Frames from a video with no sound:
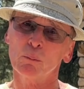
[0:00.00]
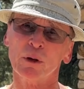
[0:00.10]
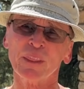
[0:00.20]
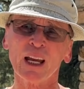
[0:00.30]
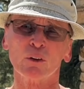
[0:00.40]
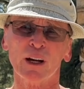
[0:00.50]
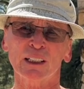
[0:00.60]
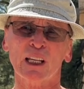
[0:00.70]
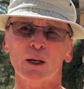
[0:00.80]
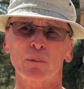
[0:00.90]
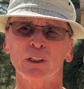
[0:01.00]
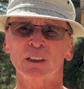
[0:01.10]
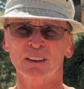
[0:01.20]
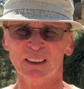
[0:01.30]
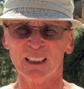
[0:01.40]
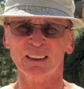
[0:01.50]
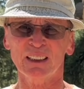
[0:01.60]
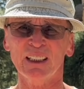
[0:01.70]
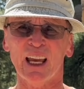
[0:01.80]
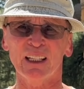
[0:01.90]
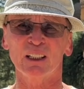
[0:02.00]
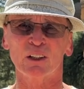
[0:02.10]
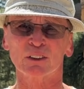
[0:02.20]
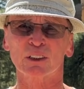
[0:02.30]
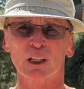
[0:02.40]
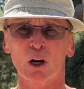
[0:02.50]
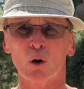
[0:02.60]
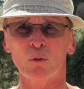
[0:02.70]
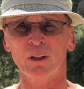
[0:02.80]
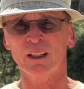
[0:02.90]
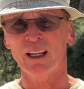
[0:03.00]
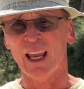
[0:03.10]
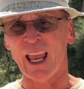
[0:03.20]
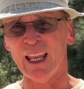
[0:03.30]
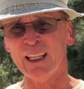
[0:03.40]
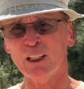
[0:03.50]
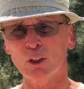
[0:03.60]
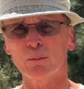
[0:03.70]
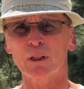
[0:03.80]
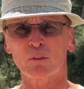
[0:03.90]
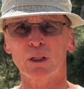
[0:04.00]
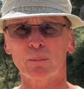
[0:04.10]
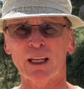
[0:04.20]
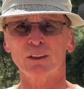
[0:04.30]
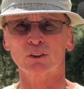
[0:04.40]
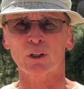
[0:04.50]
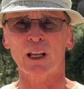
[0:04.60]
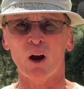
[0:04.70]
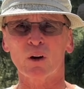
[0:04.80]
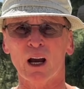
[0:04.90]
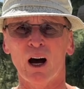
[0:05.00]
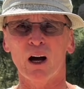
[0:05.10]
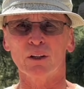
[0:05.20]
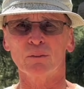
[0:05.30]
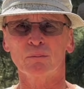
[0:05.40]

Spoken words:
But that crash happened 68 years ago. Any human remains are now gone.